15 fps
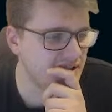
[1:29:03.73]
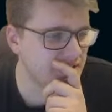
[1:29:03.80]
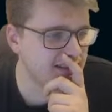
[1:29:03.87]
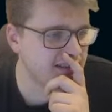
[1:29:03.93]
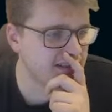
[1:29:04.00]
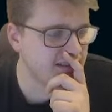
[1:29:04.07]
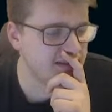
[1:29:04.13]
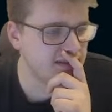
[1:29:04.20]

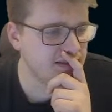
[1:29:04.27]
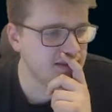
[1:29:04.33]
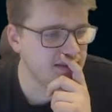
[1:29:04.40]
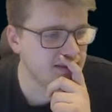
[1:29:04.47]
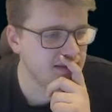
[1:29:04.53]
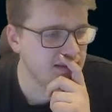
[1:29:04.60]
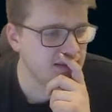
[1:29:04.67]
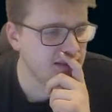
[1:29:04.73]
checks
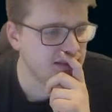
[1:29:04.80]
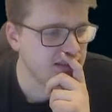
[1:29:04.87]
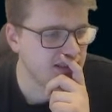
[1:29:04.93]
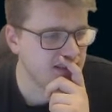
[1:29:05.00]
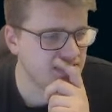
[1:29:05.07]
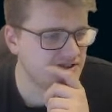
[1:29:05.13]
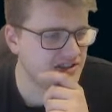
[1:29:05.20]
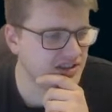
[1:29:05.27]

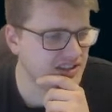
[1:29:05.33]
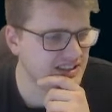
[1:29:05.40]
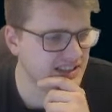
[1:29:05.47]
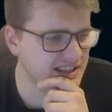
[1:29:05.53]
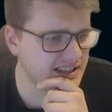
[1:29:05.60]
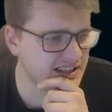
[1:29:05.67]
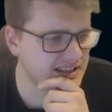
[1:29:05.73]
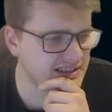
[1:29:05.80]
in 3
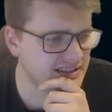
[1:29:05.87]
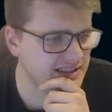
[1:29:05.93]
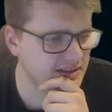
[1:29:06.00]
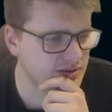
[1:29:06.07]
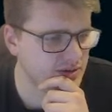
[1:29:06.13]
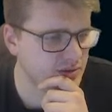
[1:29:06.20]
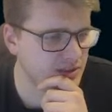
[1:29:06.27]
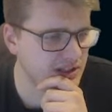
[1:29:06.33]
seconds.
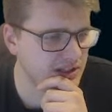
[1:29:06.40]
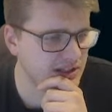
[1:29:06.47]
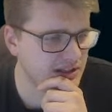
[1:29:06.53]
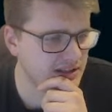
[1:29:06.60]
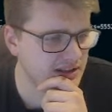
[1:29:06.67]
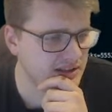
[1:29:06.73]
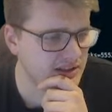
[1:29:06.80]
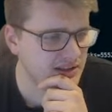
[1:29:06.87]
That was quick.
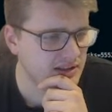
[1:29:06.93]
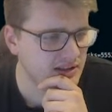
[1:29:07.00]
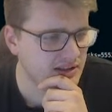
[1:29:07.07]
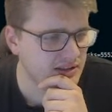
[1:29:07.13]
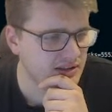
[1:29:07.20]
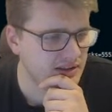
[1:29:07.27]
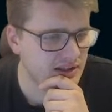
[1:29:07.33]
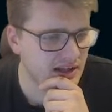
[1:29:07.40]

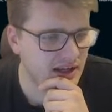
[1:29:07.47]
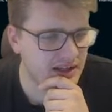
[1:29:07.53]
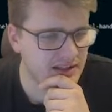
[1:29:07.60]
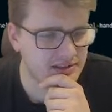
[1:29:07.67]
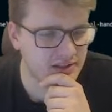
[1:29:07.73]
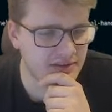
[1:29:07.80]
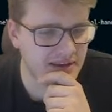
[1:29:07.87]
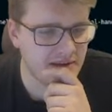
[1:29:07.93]
Yeah,
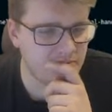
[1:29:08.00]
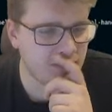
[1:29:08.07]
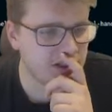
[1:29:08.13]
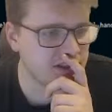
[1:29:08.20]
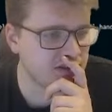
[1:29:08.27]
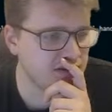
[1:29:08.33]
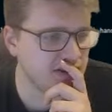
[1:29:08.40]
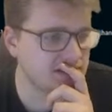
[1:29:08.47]
it's not that
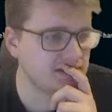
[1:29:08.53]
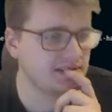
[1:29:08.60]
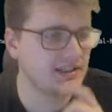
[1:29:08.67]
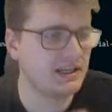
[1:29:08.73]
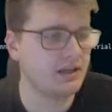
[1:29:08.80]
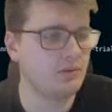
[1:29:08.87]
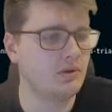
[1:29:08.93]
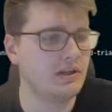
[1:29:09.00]
much. It doesn't
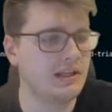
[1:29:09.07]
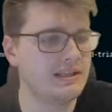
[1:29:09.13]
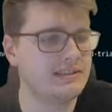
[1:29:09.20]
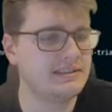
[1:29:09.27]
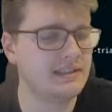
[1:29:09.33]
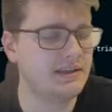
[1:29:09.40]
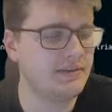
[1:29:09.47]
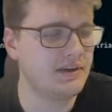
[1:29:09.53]
take a while.
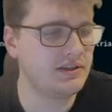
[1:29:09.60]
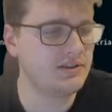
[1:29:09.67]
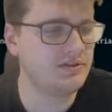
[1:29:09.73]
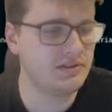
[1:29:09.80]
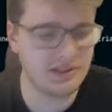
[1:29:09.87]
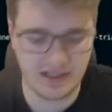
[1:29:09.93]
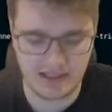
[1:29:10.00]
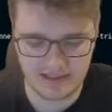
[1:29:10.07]
Let's see if I
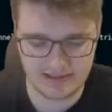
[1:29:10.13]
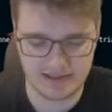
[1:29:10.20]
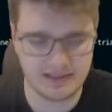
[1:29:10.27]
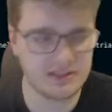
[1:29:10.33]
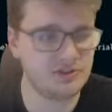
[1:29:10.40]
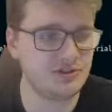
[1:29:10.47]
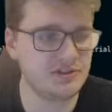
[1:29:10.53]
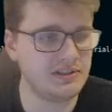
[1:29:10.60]
did this and
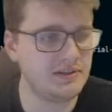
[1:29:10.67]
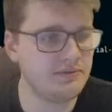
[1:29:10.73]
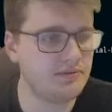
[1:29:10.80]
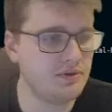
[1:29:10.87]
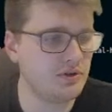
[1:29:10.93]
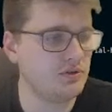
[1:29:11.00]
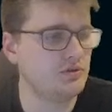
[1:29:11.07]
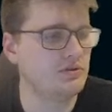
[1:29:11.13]
then
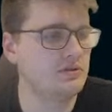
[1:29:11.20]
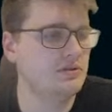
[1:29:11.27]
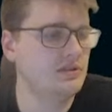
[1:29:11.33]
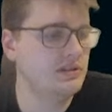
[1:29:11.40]
sysinfo.